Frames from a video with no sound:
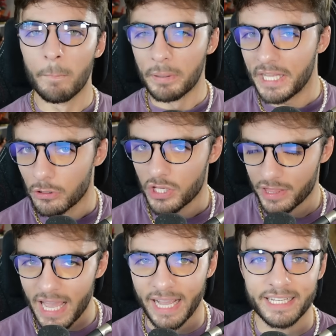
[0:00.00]
But here's the
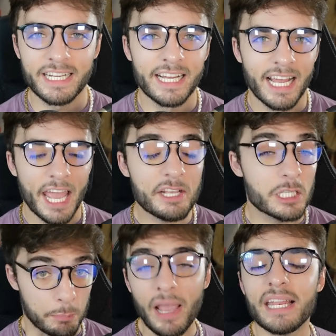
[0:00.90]
thing.
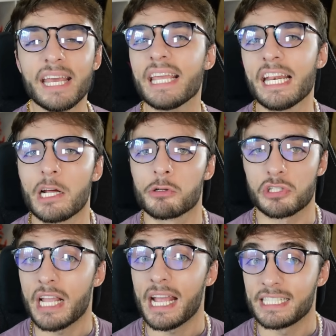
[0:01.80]
Explaining and
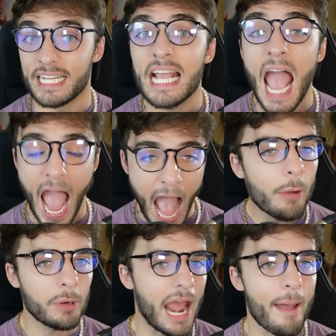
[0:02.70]
understanding
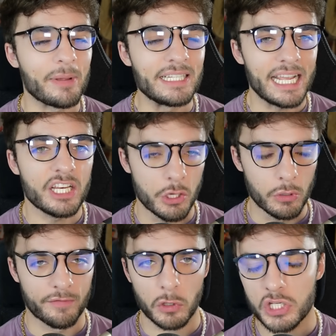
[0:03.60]
how it happened in
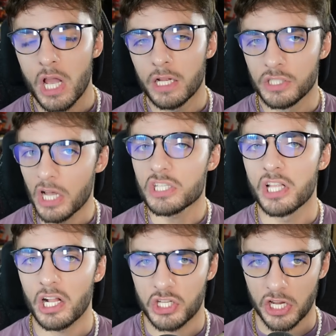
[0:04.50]
universe does
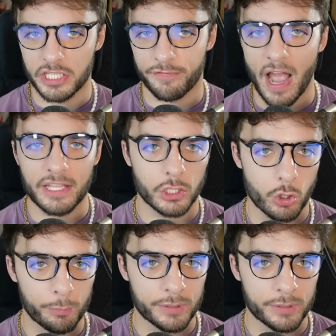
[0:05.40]
not justify the trope's